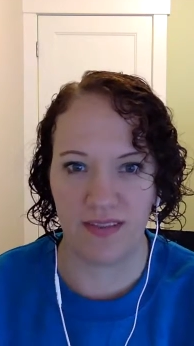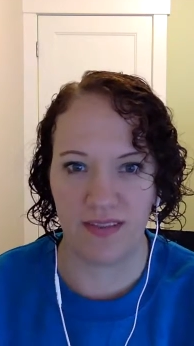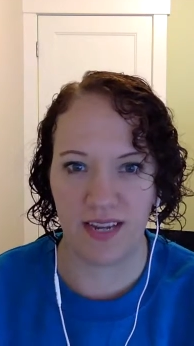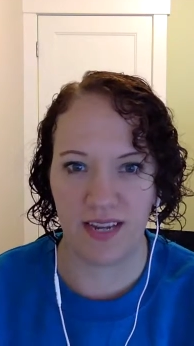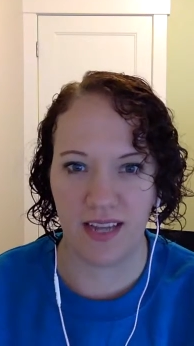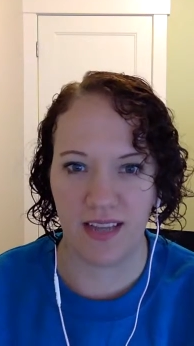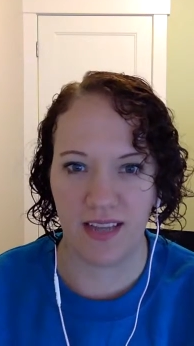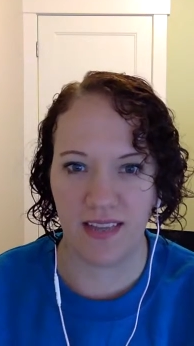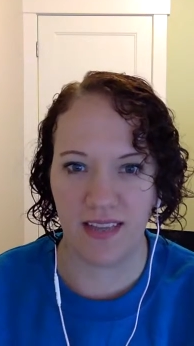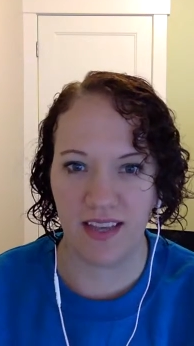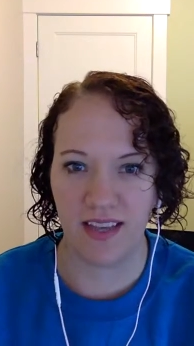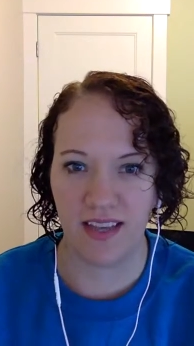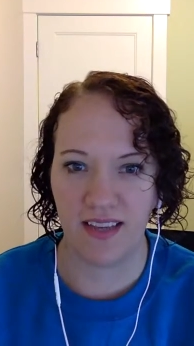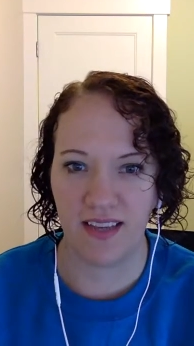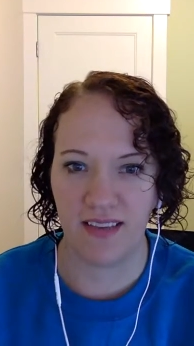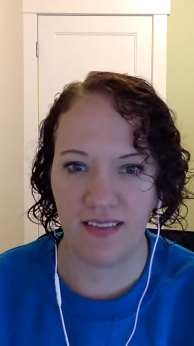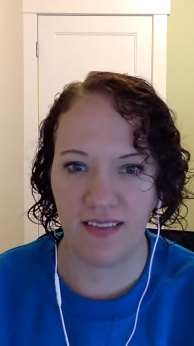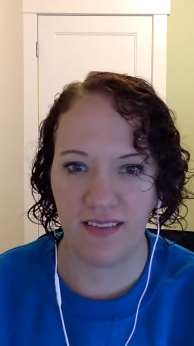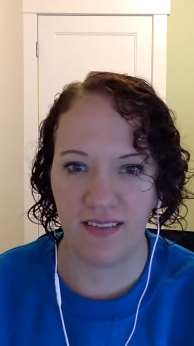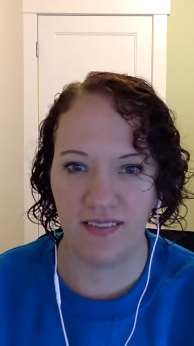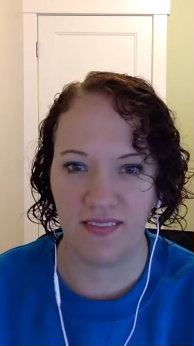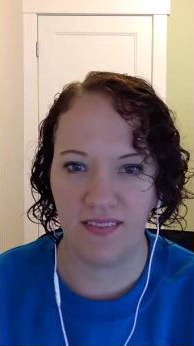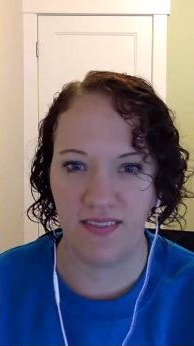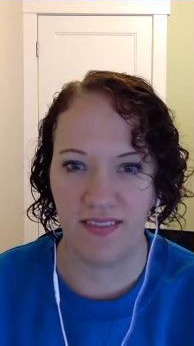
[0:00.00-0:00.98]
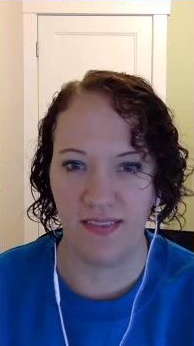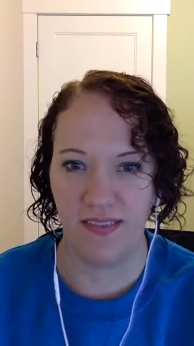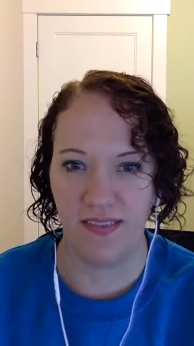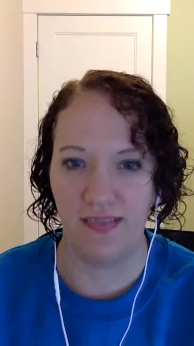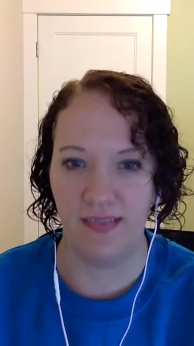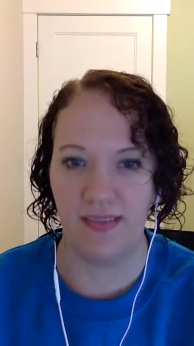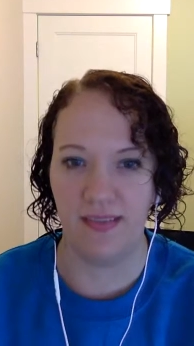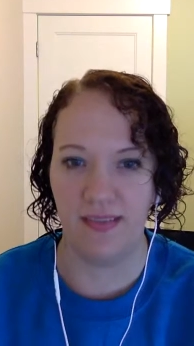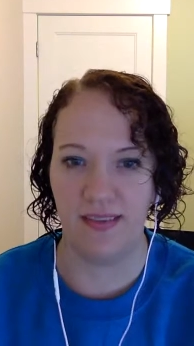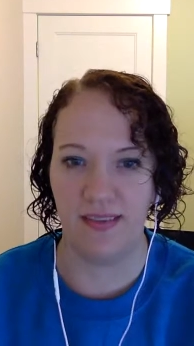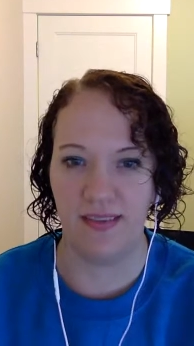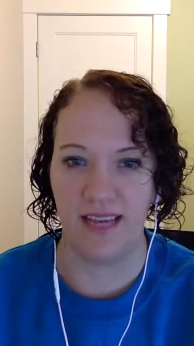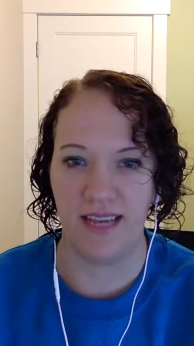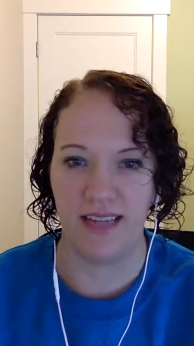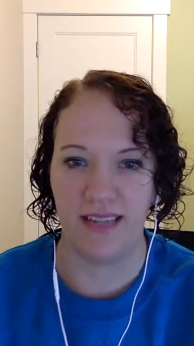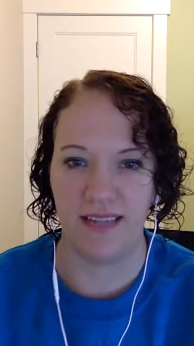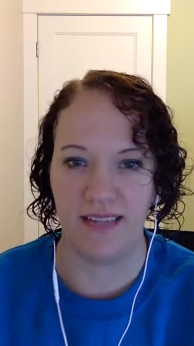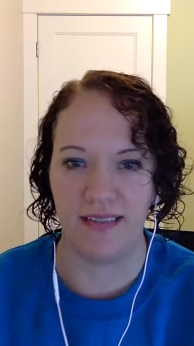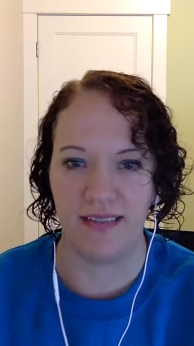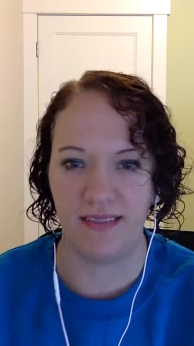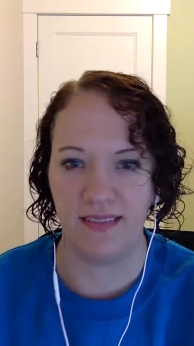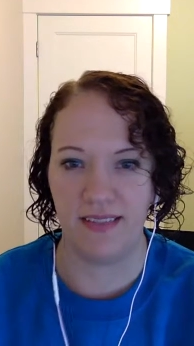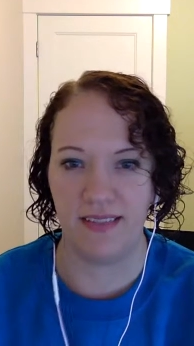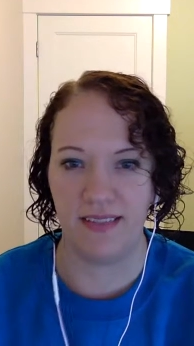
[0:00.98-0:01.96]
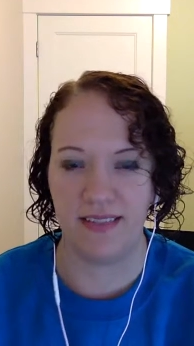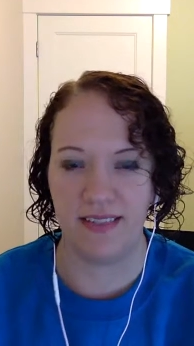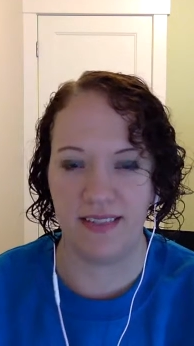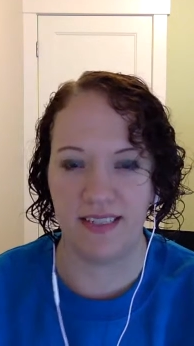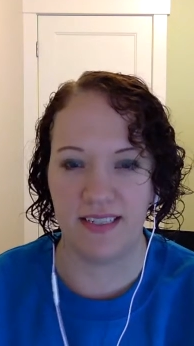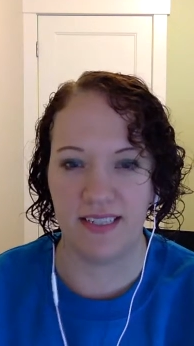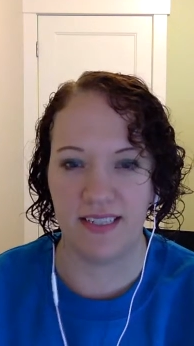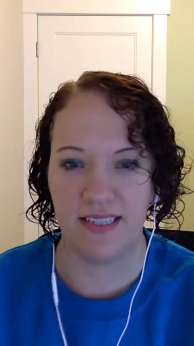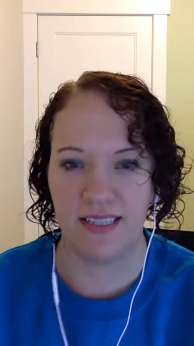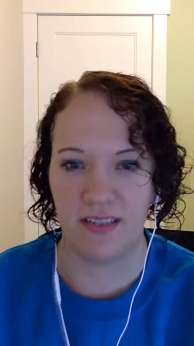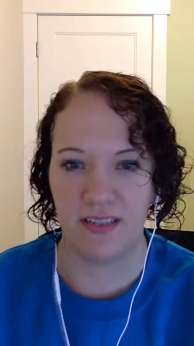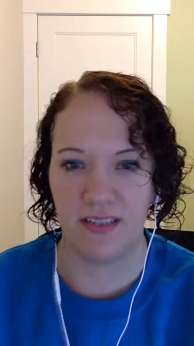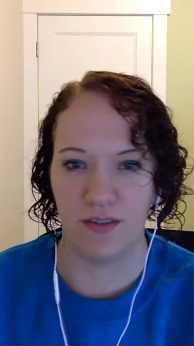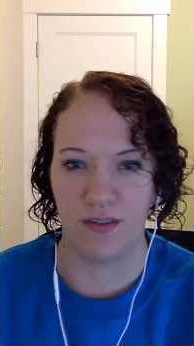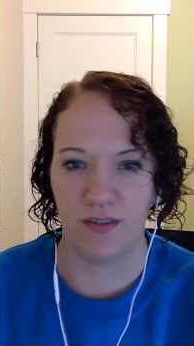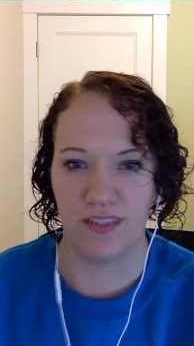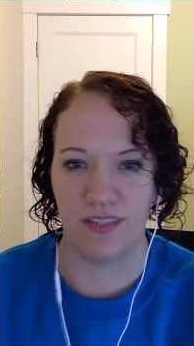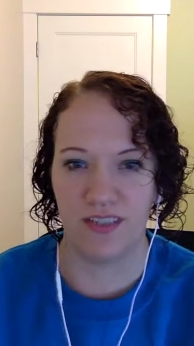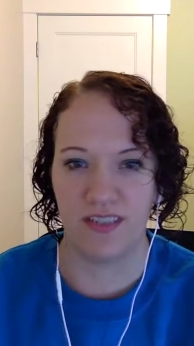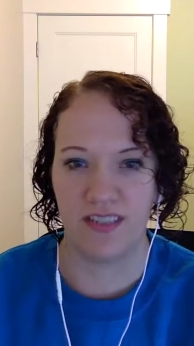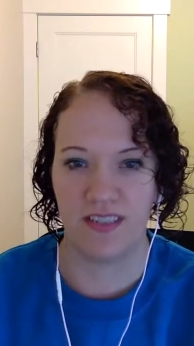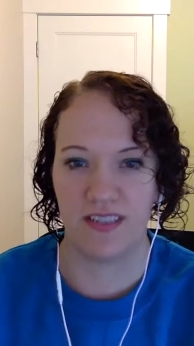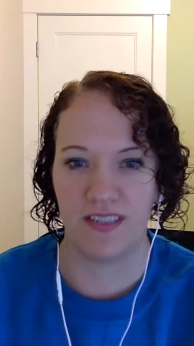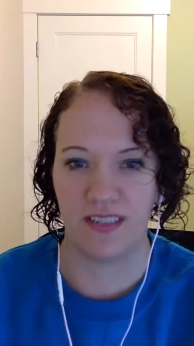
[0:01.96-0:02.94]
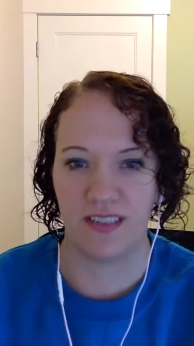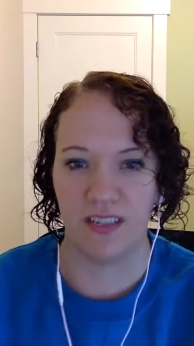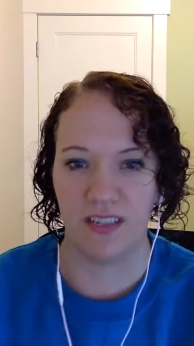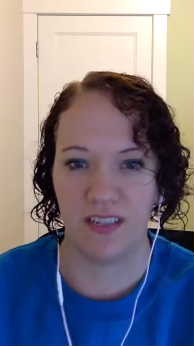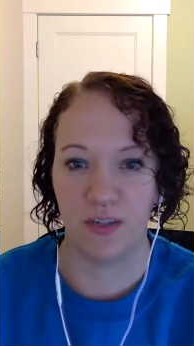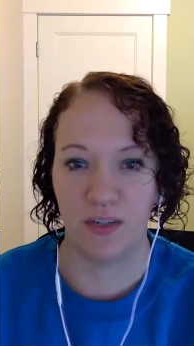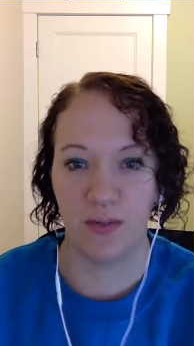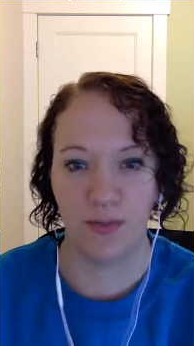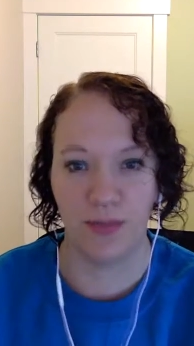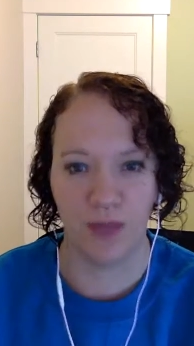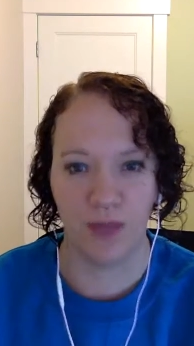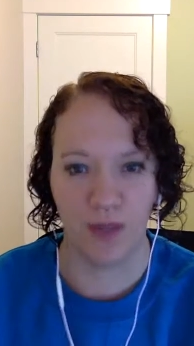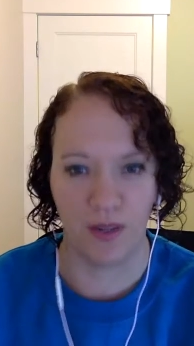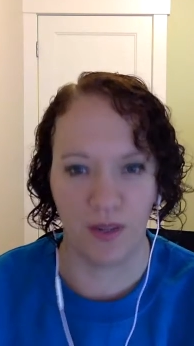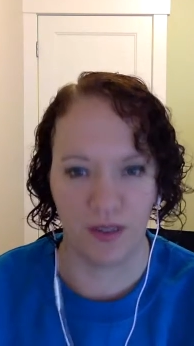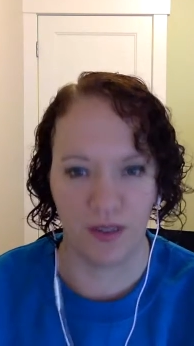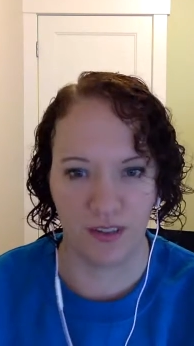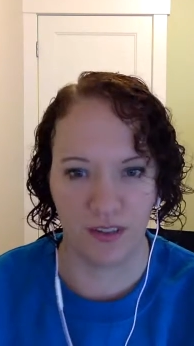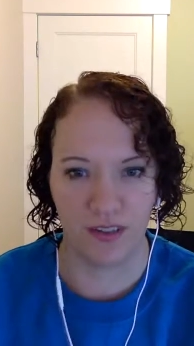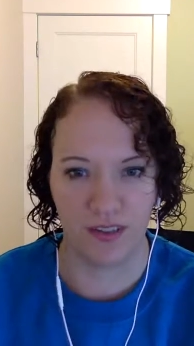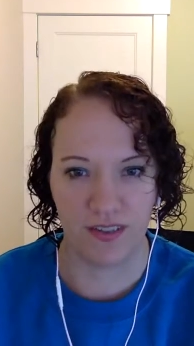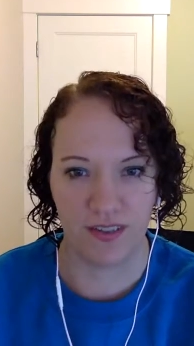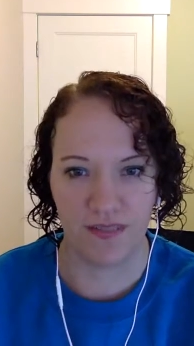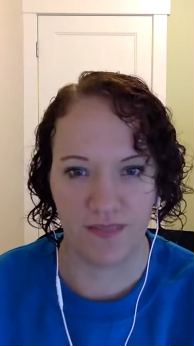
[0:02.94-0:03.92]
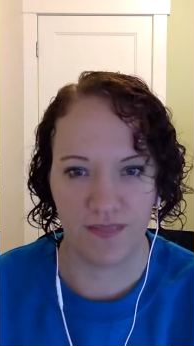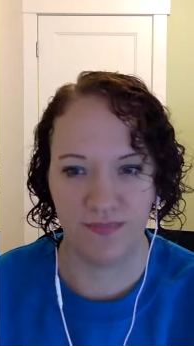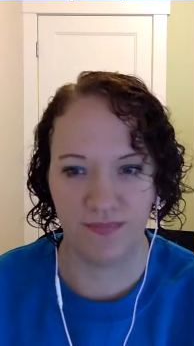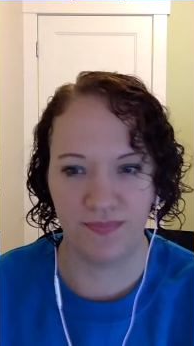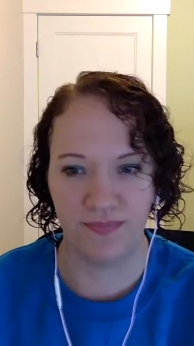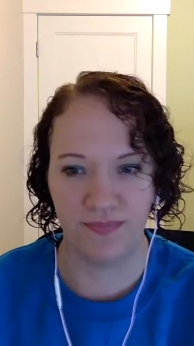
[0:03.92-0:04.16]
And I think that is a disservice to the new bloggers.